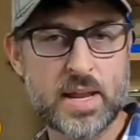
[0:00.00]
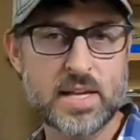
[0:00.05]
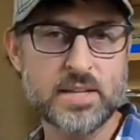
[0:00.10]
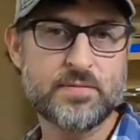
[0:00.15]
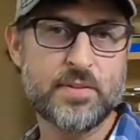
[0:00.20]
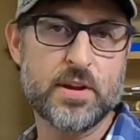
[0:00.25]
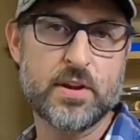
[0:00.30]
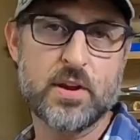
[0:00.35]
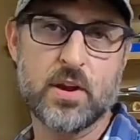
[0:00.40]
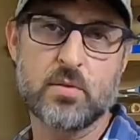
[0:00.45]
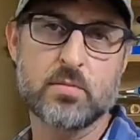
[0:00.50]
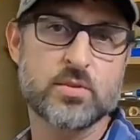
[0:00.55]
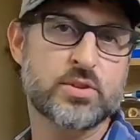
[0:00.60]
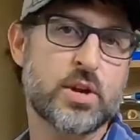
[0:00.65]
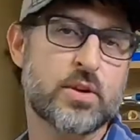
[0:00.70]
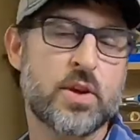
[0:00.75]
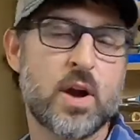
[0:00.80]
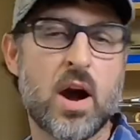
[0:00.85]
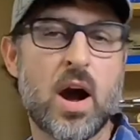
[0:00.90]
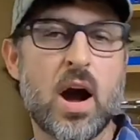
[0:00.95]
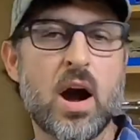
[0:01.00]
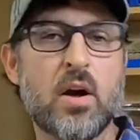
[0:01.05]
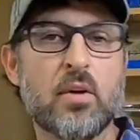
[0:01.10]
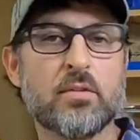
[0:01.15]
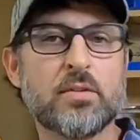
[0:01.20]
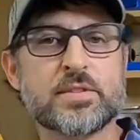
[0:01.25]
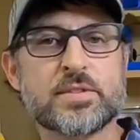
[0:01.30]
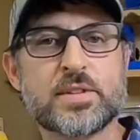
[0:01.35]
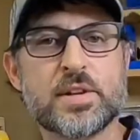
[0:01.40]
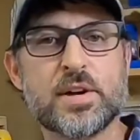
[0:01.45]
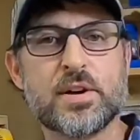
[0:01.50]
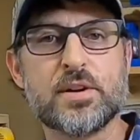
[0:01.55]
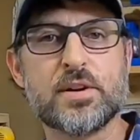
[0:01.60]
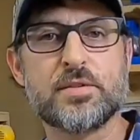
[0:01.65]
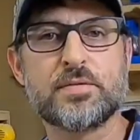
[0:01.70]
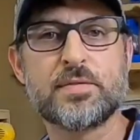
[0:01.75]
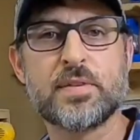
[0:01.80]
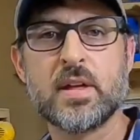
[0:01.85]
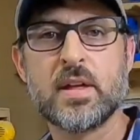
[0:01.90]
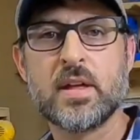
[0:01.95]
today's video I want to show y'all all the
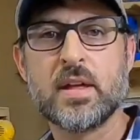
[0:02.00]
stuff